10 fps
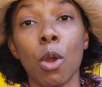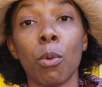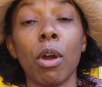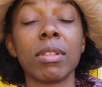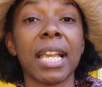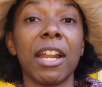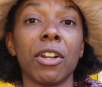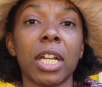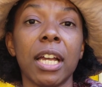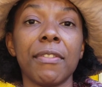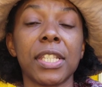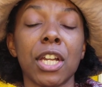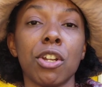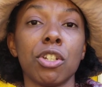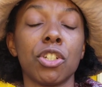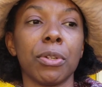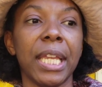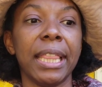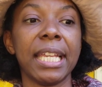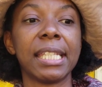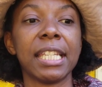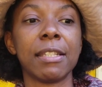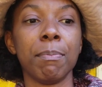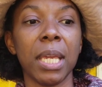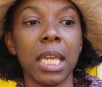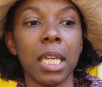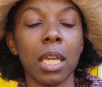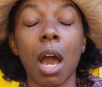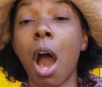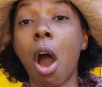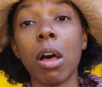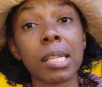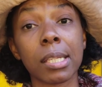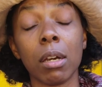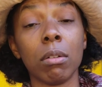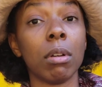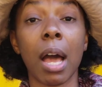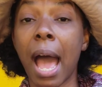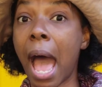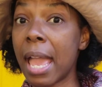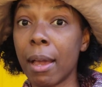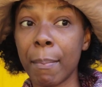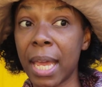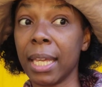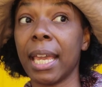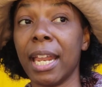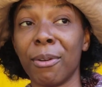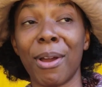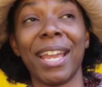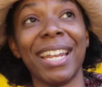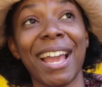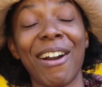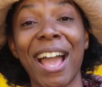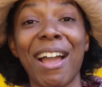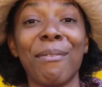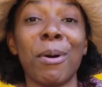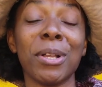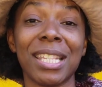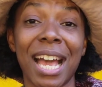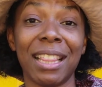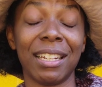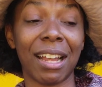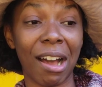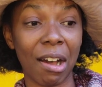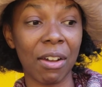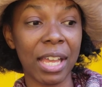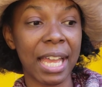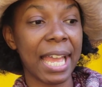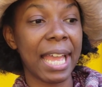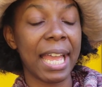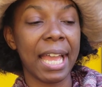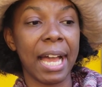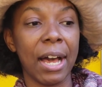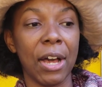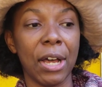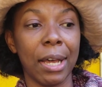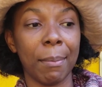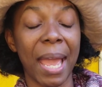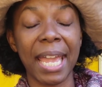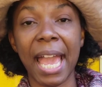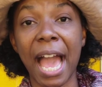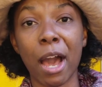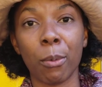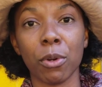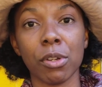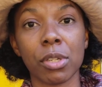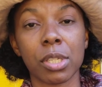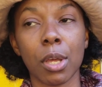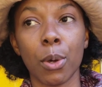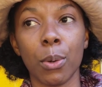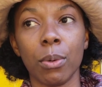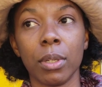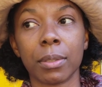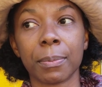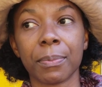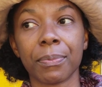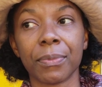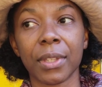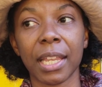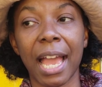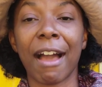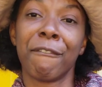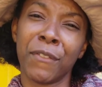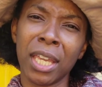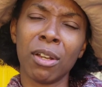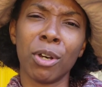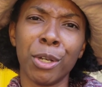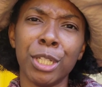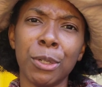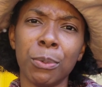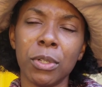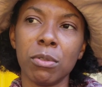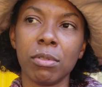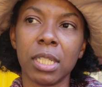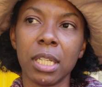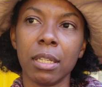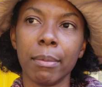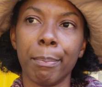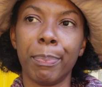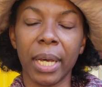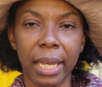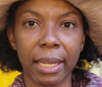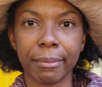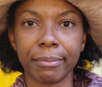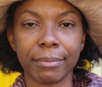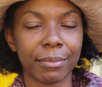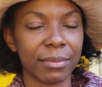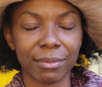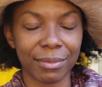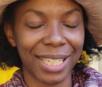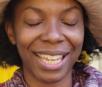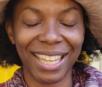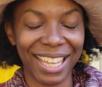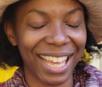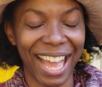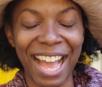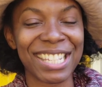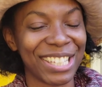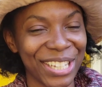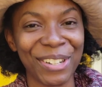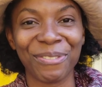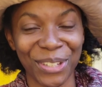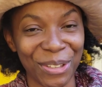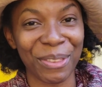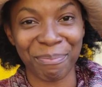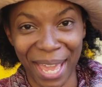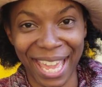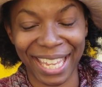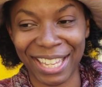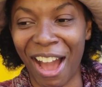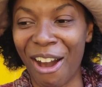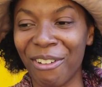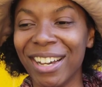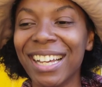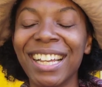rotator cuff surgery. This is me. Also, I am medicated right now. I'm on Tylenol, 8 hours. So I feel a little woozy, but I still feel the pain, y'all.